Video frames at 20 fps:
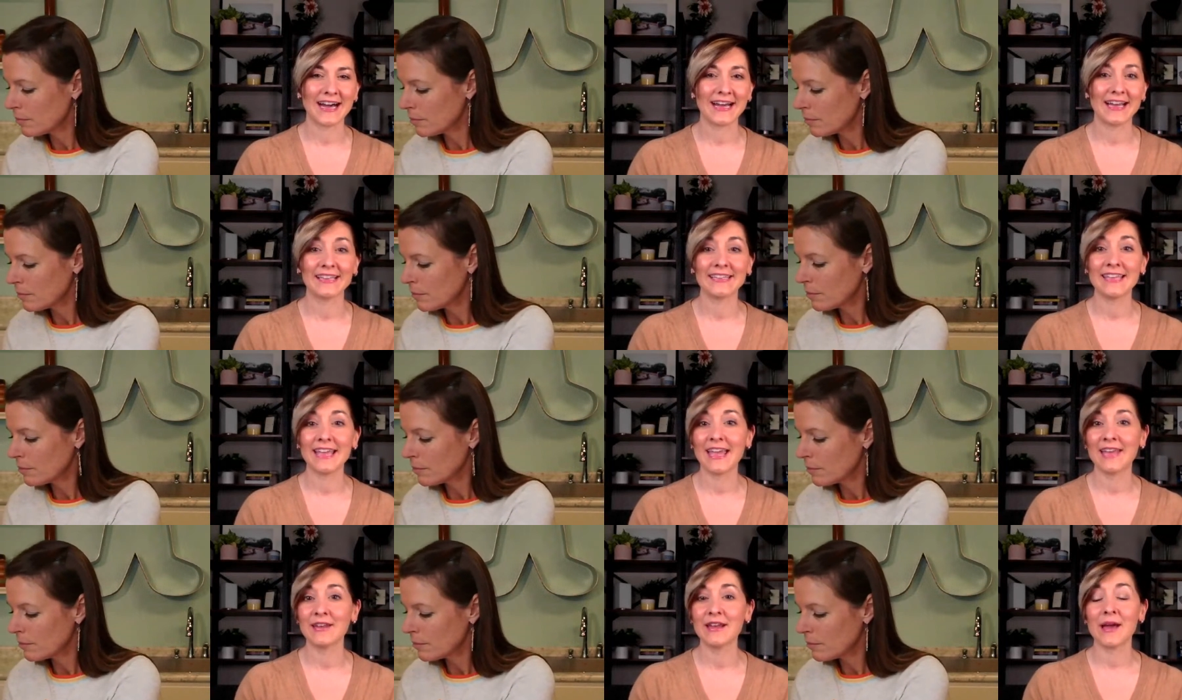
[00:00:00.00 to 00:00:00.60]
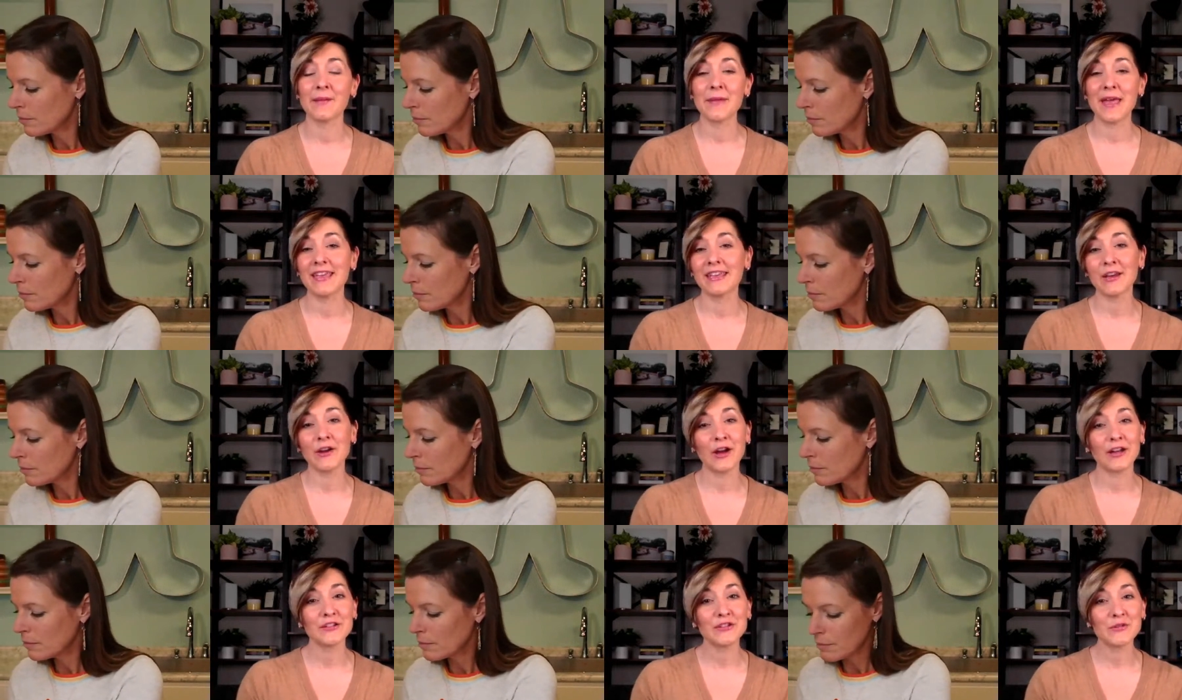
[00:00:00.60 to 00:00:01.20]
Speaker 1: Again, I'm
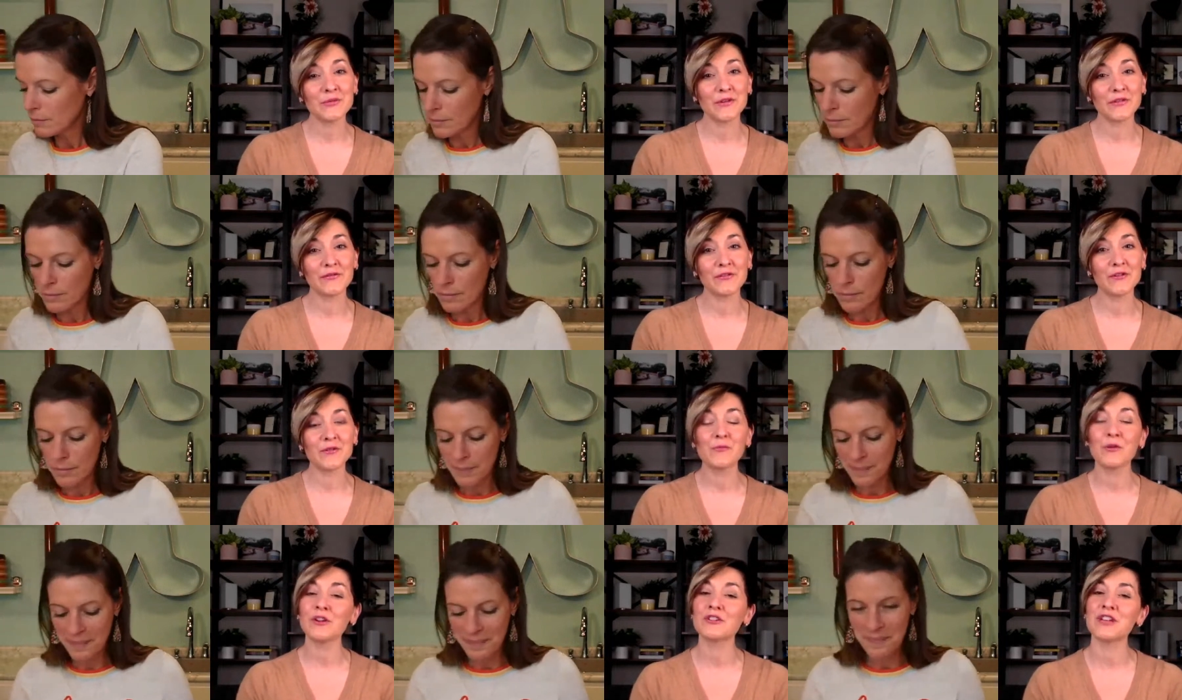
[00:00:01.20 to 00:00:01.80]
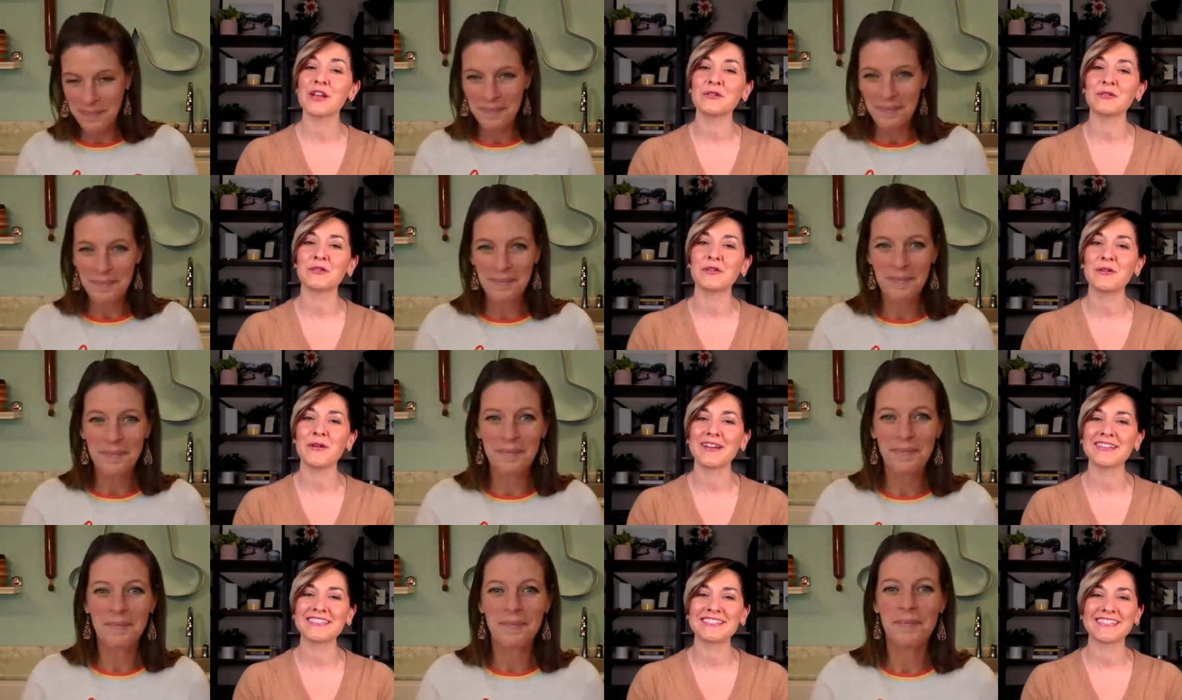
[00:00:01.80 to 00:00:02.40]
hanging on to a few more general
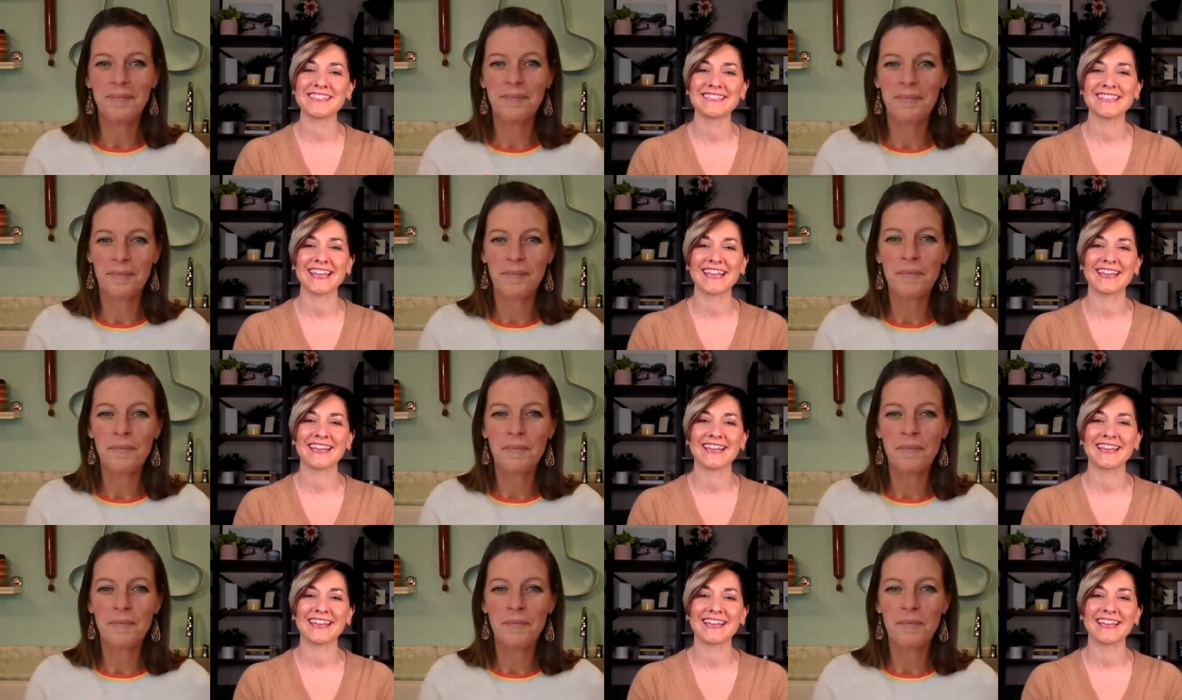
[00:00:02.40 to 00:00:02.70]
questions,